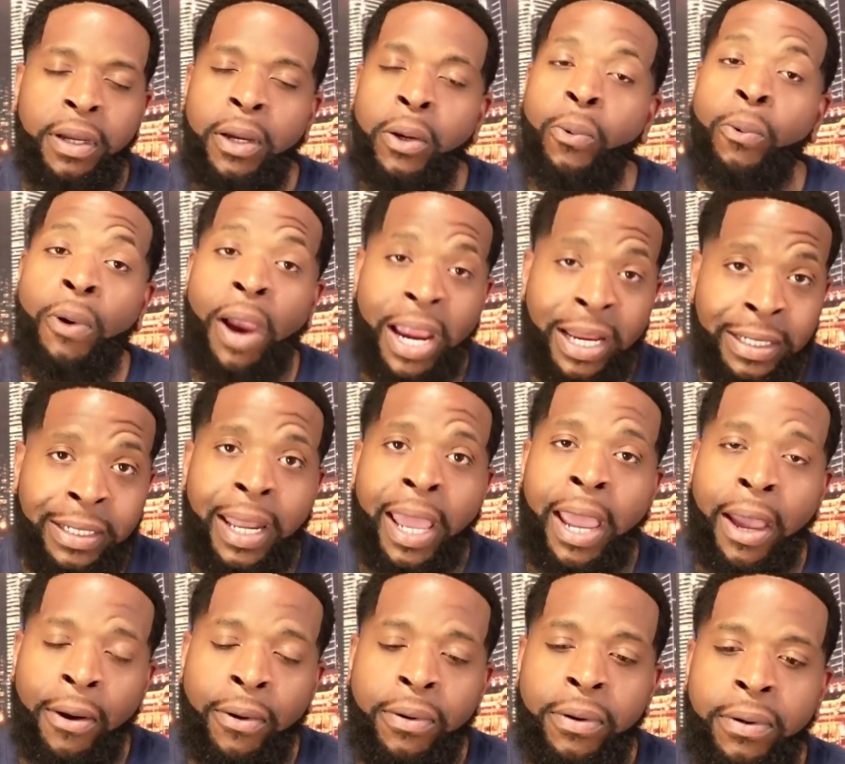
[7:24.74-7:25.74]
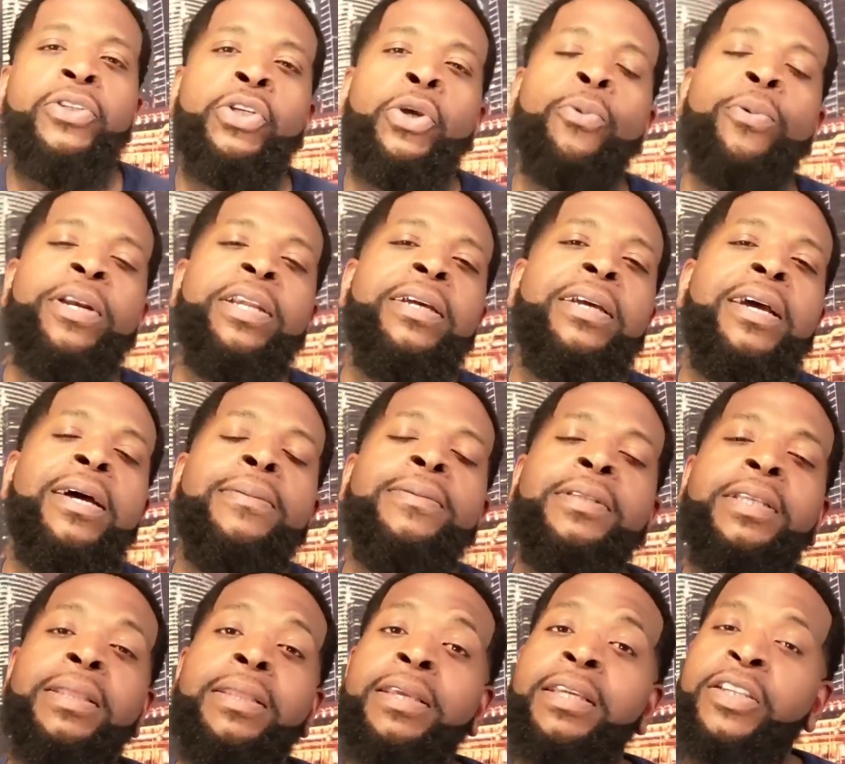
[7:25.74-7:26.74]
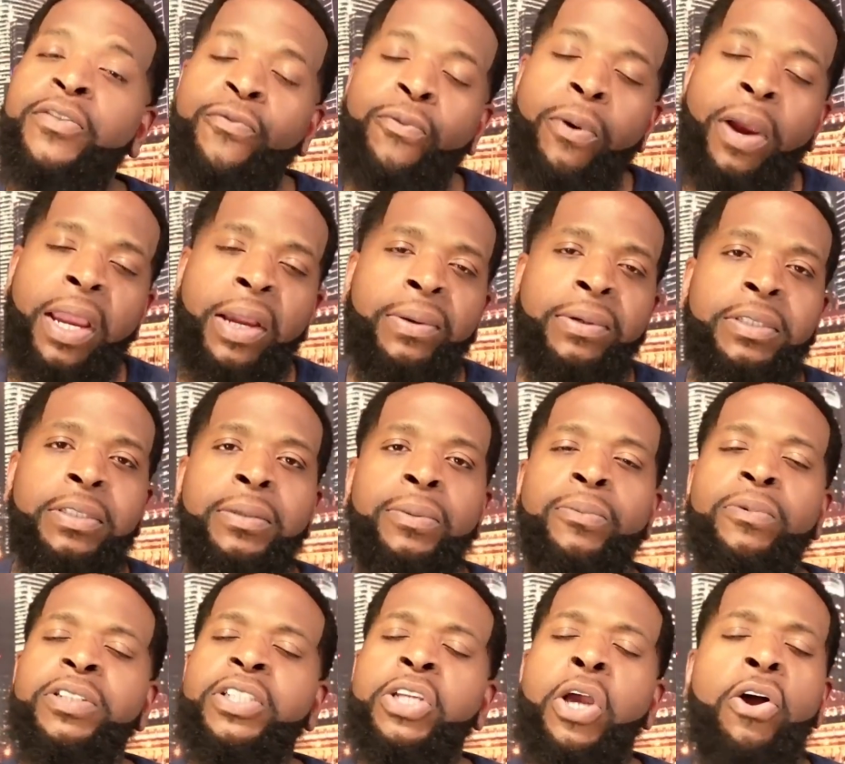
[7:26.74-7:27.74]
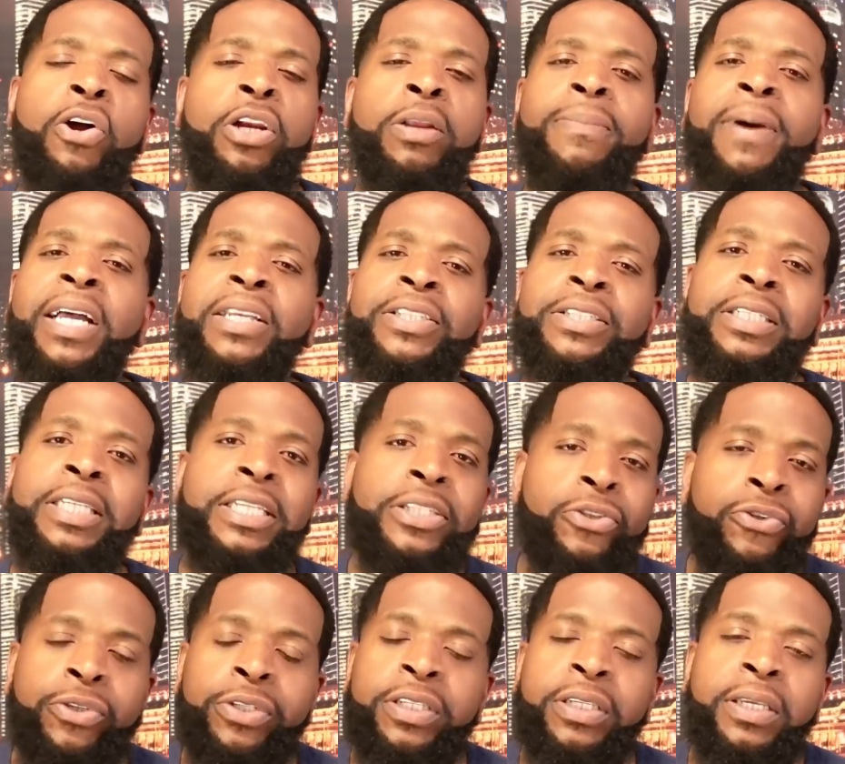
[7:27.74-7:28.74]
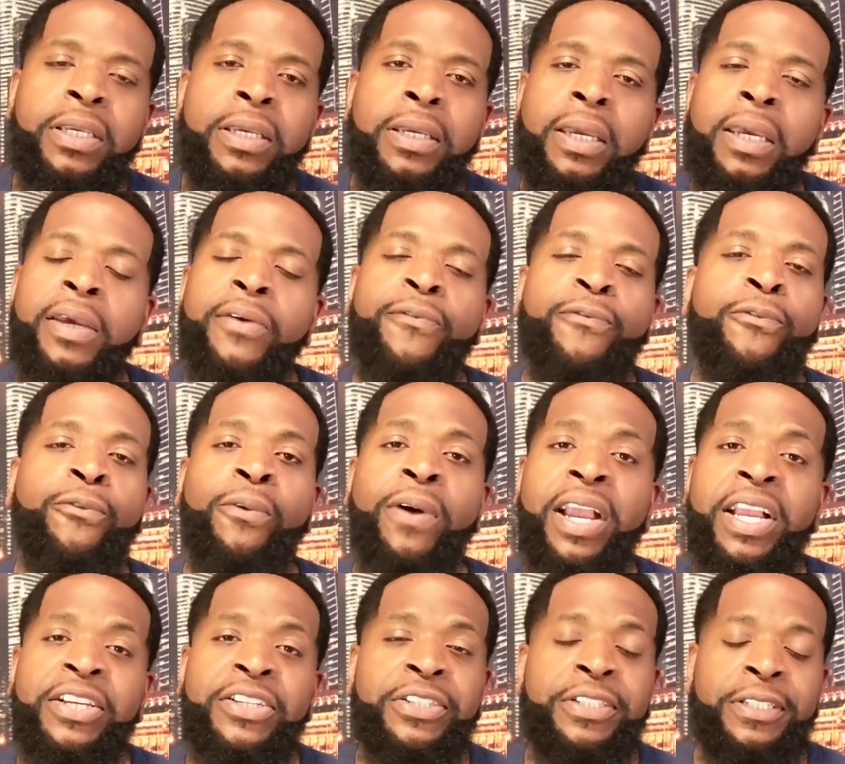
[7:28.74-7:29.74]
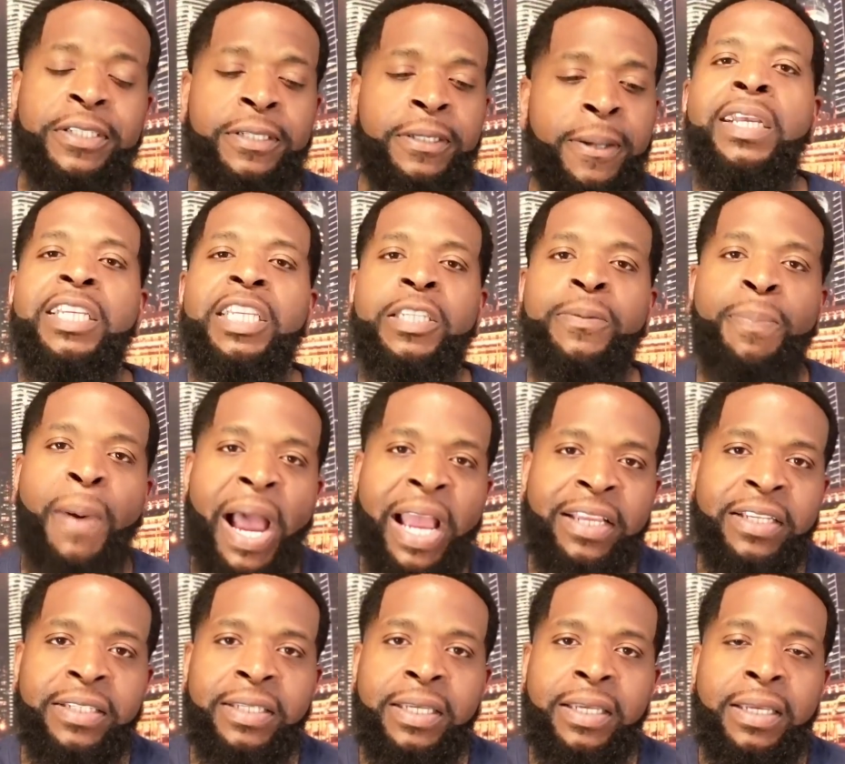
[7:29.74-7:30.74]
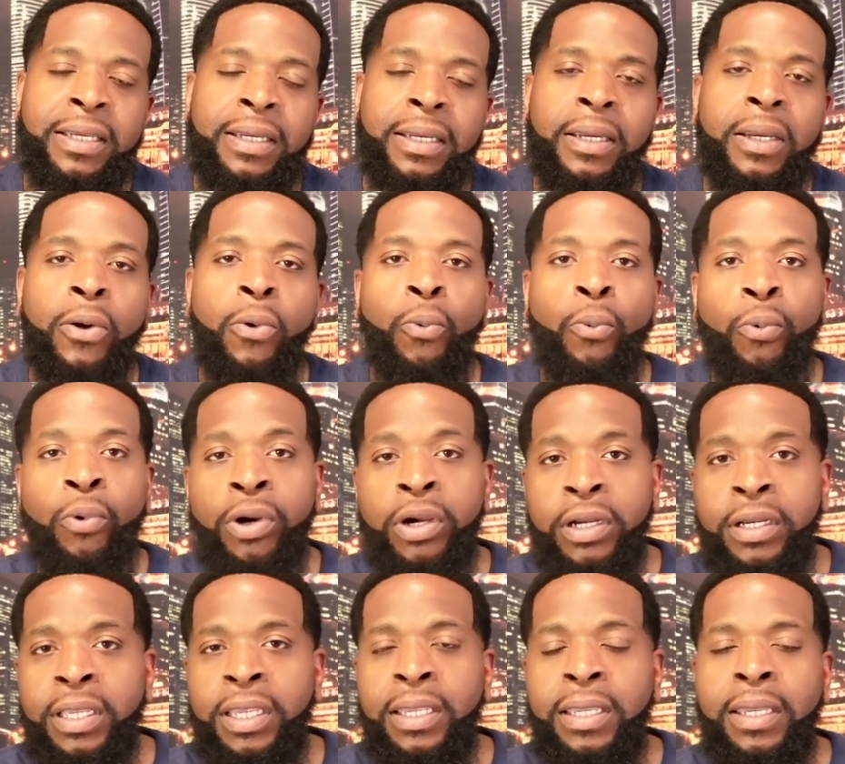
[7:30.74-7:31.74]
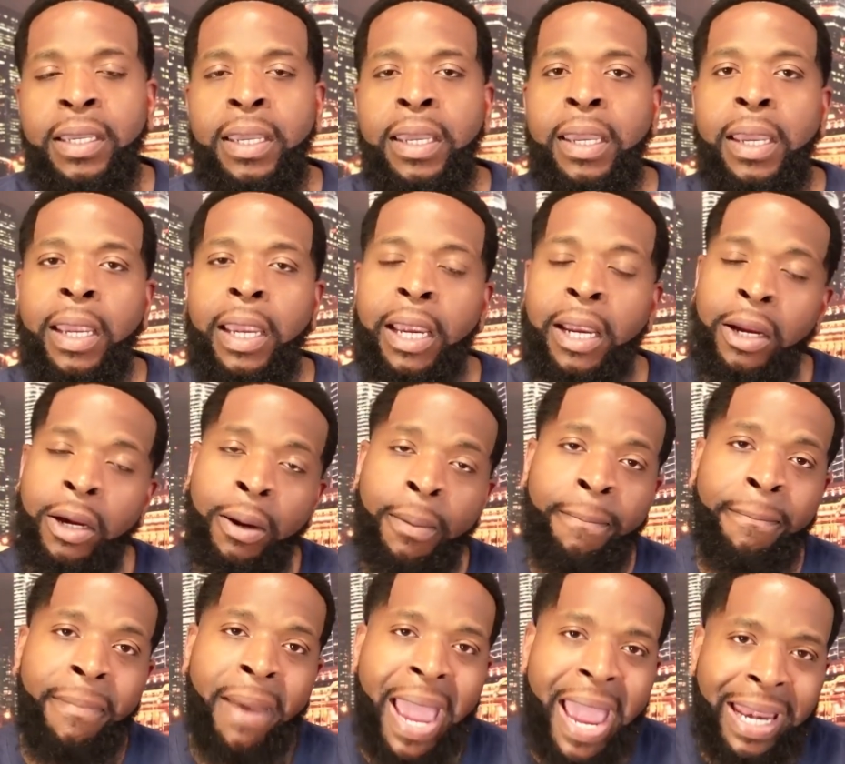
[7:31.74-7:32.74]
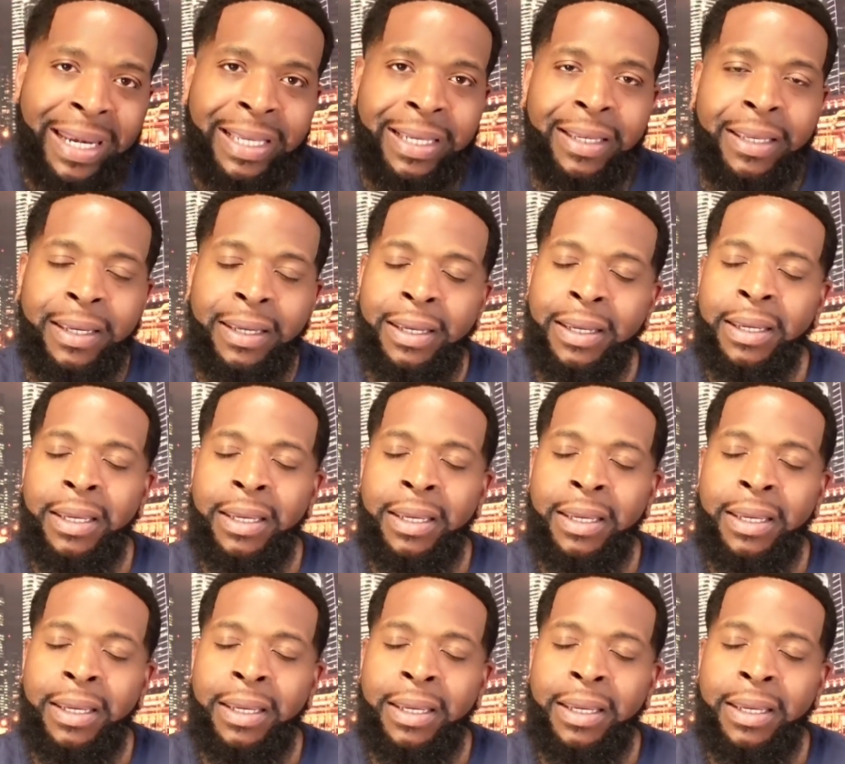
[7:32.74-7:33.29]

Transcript: right now. So when it comes to this fragrance, we're talking about citrusy, fresh, spicy, woody, aromatic,